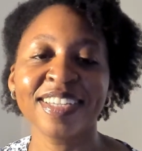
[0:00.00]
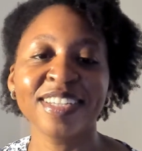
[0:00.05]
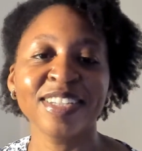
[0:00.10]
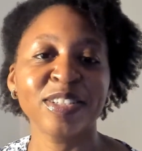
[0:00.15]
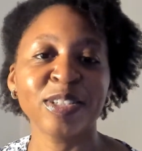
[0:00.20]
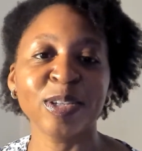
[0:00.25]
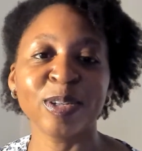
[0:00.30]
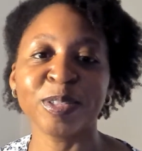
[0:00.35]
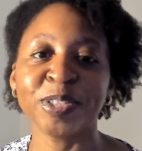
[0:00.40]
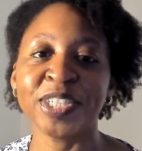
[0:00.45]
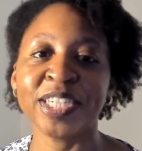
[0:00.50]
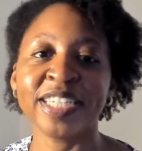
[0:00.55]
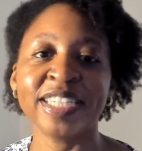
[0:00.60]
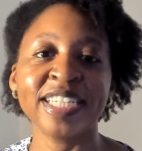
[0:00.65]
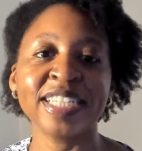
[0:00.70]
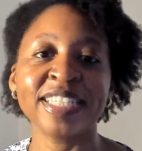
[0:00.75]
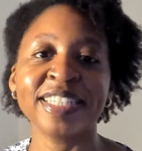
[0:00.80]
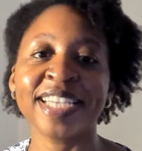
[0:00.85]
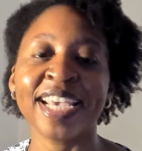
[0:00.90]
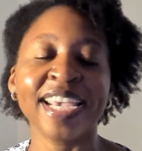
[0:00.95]
So she
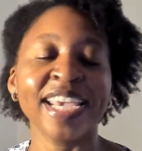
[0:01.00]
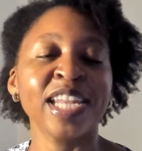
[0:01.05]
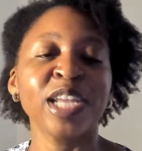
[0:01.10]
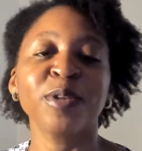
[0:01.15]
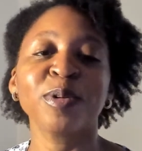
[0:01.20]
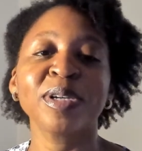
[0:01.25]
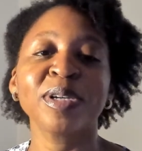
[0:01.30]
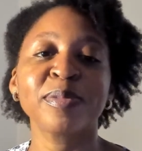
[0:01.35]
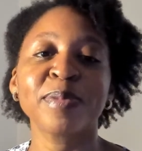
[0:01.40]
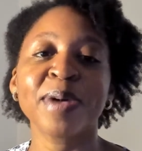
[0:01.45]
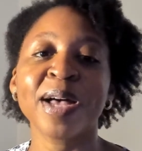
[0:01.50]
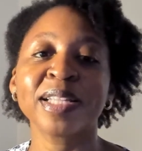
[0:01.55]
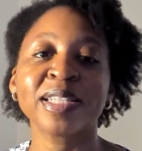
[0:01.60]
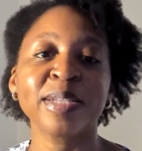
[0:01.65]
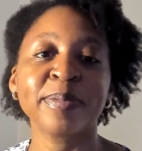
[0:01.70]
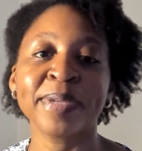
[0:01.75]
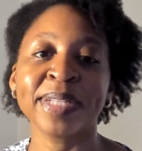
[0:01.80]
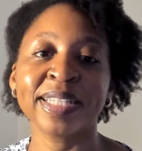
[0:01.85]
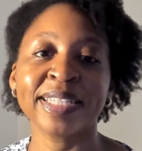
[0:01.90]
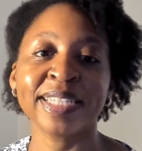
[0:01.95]
didn't take any
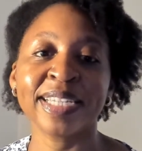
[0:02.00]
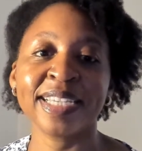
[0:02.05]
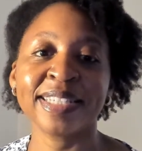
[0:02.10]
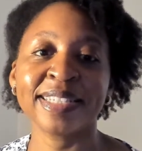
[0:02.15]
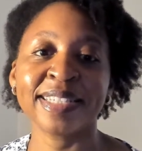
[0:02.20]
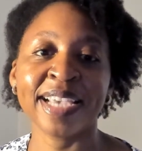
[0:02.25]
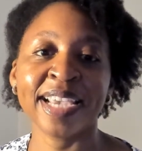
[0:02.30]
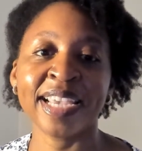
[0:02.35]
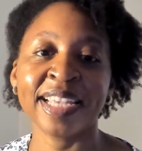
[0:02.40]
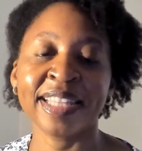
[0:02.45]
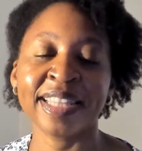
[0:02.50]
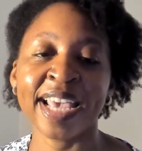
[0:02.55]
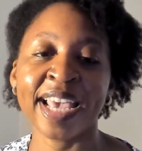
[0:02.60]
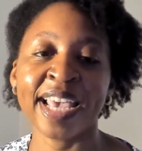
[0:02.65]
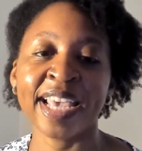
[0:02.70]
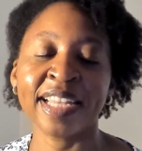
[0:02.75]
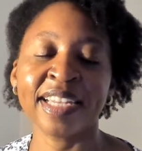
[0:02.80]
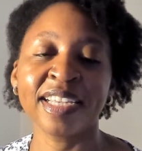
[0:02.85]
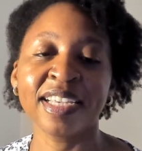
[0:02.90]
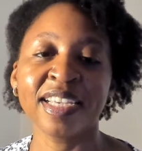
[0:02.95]
responsibility, saying
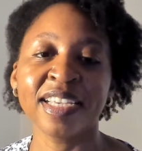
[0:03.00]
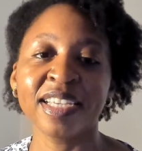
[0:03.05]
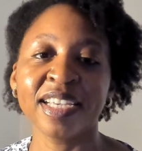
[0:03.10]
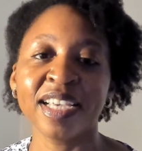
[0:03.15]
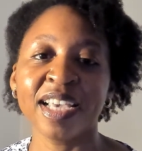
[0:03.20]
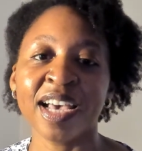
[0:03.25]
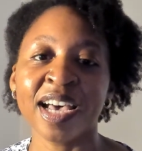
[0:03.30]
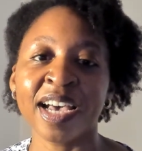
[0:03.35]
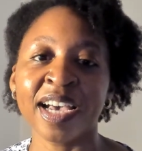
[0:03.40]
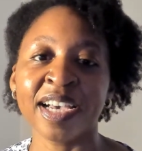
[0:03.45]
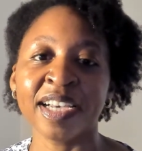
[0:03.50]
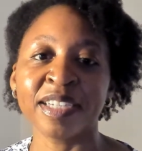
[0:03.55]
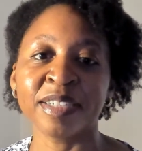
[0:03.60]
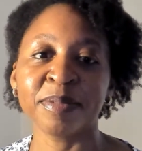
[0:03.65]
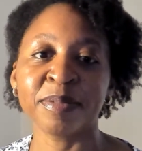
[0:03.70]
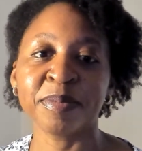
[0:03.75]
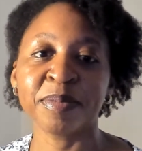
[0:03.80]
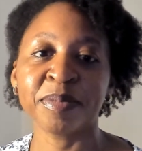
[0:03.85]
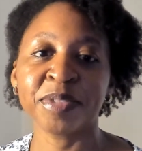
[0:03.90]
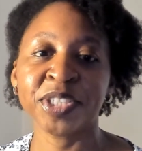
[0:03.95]
that
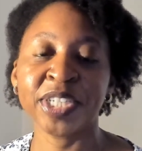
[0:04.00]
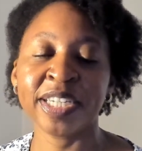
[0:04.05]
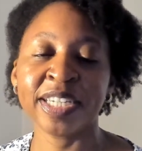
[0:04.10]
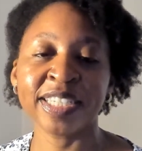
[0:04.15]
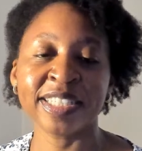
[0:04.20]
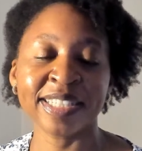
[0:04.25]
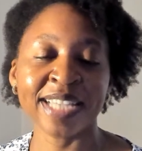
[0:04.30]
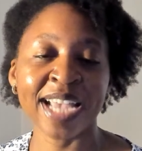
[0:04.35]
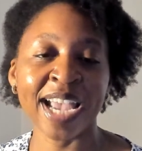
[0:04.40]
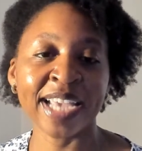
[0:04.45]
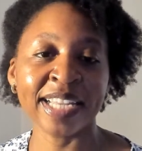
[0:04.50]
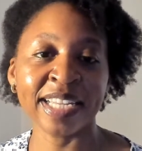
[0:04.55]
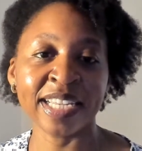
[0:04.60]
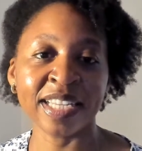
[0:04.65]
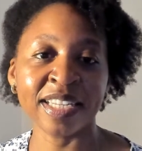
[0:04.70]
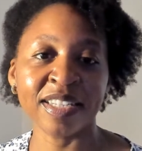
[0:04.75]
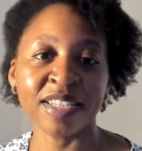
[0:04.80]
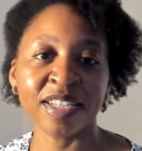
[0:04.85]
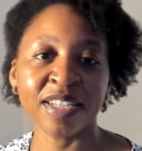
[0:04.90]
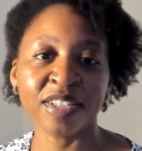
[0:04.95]
she
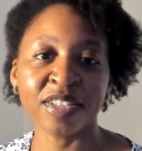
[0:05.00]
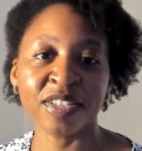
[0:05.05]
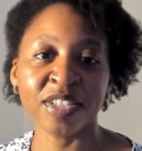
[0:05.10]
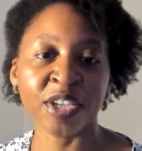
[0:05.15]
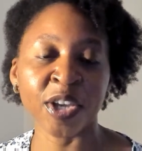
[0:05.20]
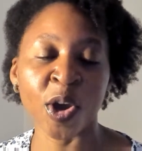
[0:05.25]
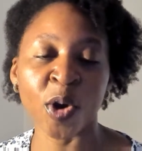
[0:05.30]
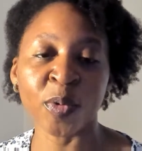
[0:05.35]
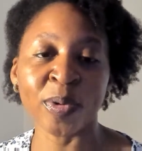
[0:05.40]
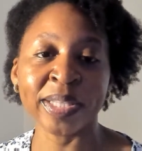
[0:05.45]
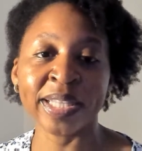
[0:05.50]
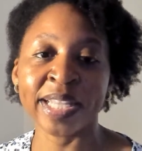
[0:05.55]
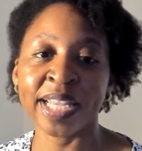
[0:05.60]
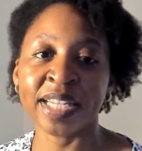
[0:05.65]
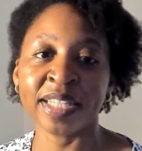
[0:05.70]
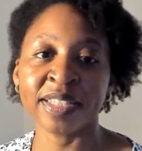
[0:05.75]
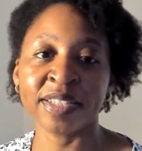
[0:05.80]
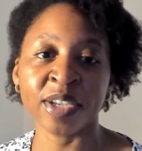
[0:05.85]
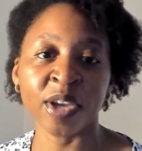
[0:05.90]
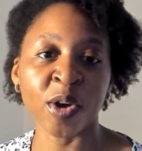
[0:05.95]
decided to go with
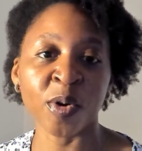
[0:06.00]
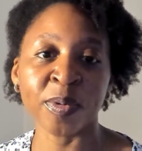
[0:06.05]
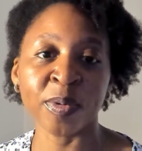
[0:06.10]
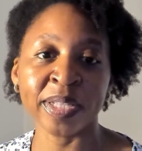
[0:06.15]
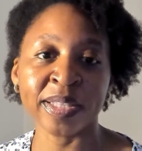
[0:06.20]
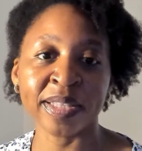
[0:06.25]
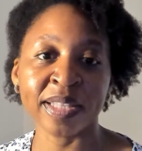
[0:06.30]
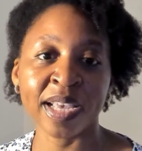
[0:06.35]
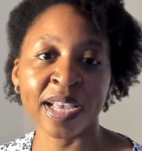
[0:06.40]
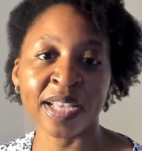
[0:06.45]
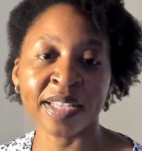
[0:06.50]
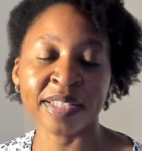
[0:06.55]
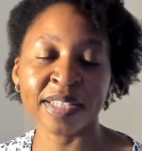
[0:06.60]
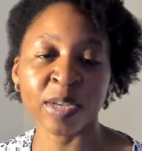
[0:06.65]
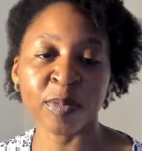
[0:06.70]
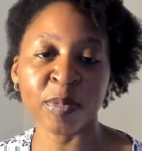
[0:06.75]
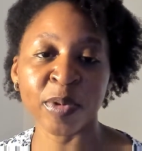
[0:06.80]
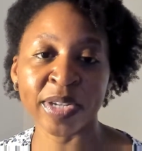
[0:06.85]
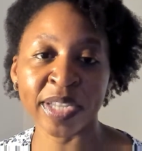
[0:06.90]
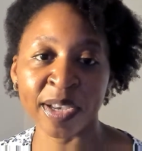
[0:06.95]

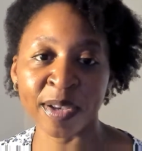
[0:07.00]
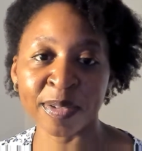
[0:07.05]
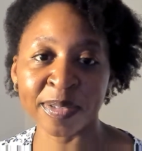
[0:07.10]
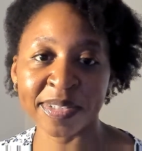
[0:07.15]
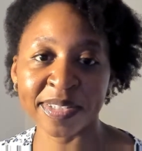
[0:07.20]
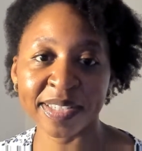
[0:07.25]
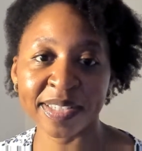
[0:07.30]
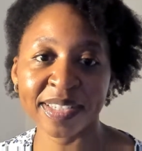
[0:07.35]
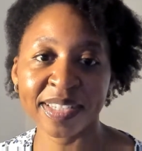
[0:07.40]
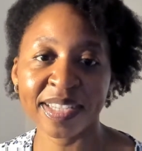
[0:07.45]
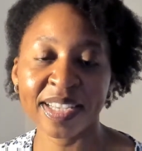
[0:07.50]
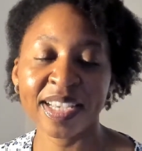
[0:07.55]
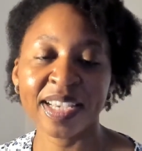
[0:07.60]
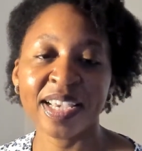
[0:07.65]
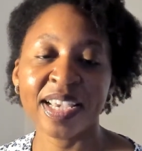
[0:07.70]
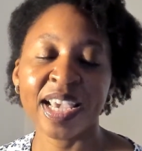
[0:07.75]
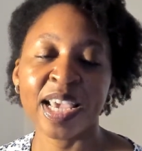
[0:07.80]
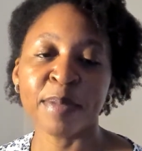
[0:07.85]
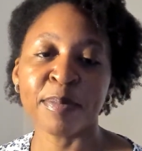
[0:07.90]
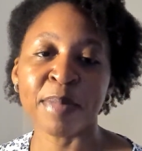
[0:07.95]
someone else
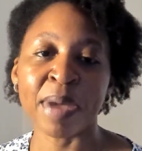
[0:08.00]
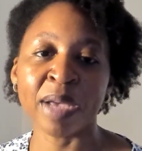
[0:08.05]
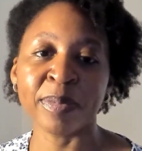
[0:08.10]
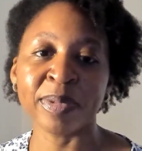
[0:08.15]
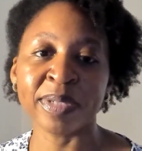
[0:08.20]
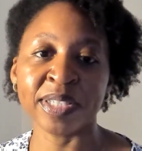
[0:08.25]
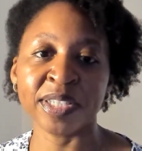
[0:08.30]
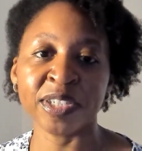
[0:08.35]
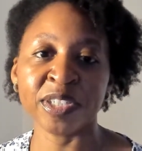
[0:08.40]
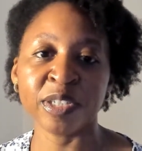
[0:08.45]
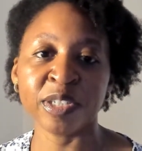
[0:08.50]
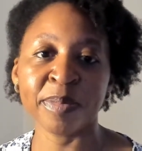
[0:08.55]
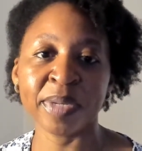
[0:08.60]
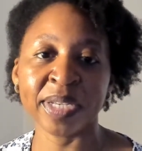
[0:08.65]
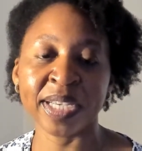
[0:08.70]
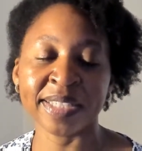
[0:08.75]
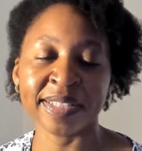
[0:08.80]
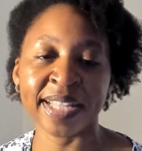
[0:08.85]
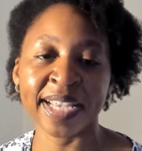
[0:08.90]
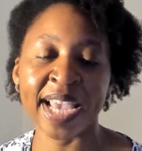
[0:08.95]
in my position,
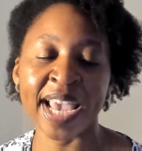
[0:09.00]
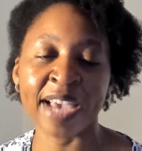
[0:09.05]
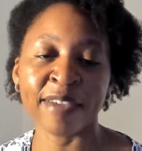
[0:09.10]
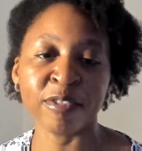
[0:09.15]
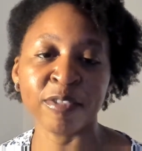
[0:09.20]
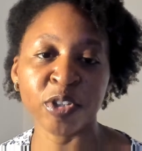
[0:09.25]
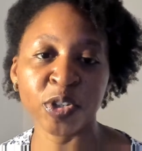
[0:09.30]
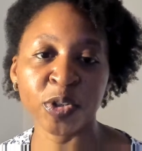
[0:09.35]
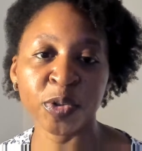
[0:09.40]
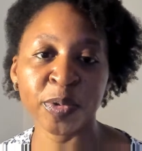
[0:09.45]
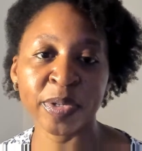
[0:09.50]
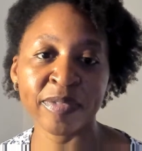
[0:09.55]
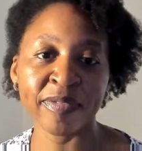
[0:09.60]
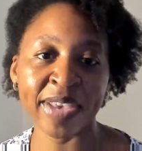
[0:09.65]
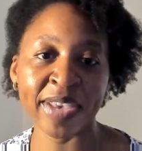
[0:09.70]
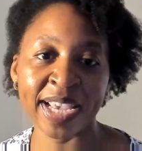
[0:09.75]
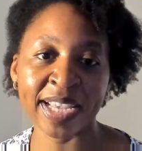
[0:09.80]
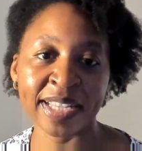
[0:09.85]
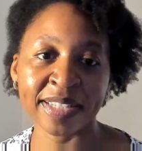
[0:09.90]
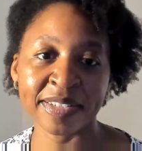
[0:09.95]
because they have two
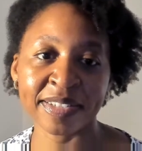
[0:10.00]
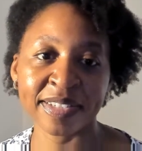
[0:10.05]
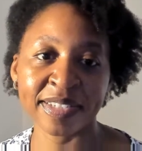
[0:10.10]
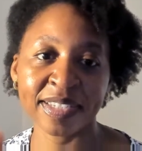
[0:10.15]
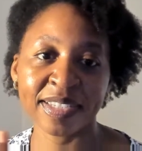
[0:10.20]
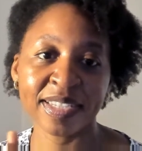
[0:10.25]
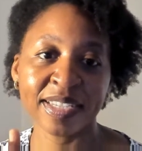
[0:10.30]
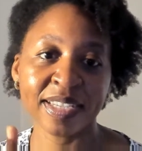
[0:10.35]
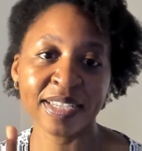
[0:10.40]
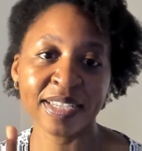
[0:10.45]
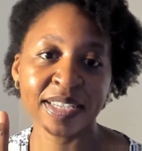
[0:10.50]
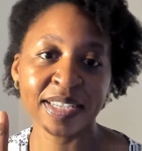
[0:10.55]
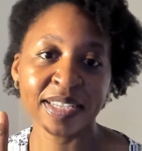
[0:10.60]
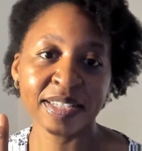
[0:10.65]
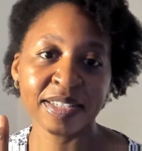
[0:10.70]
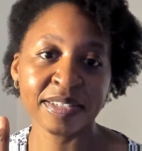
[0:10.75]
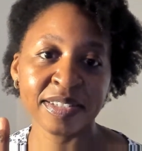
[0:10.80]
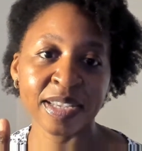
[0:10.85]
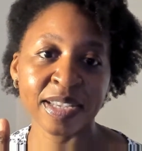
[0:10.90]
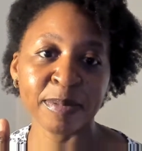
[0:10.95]
advanced
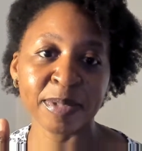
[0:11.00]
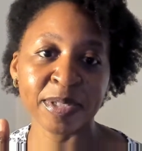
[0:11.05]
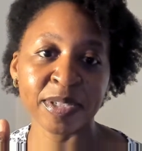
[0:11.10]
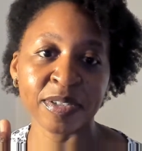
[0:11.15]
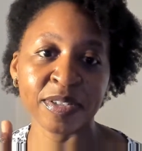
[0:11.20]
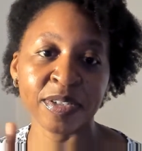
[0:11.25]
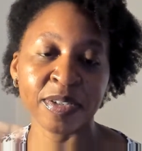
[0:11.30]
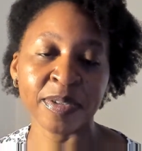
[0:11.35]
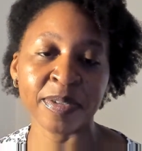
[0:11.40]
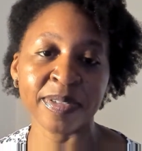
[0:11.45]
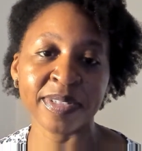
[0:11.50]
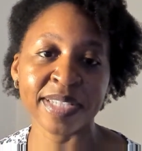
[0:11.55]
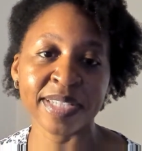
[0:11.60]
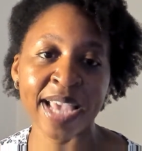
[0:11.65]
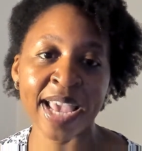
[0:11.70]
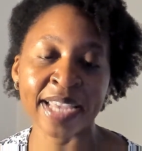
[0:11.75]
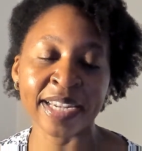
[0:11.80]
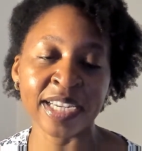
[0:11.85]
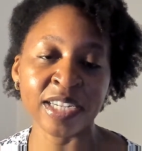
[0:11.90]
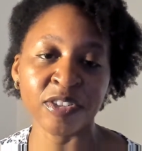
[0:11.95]
substitutes
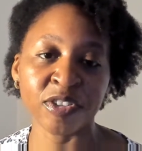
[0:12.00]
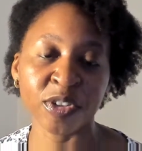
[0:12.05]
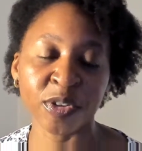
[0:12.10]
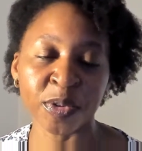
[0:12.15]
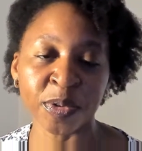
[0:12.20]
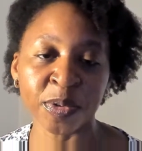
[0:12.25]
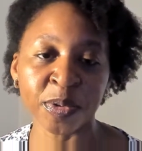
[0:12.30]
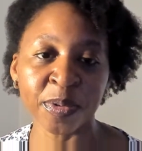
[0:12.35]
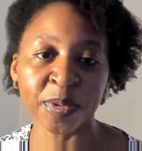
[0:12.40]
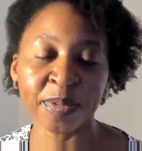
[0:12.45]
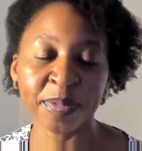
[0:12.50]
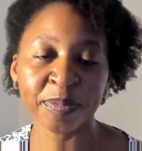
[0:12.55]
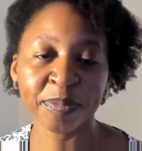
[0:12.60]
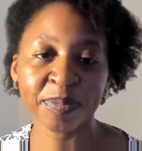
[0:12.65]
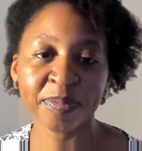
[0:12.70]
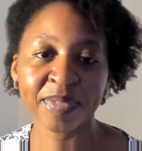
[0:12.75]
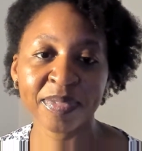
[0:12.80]
at each school.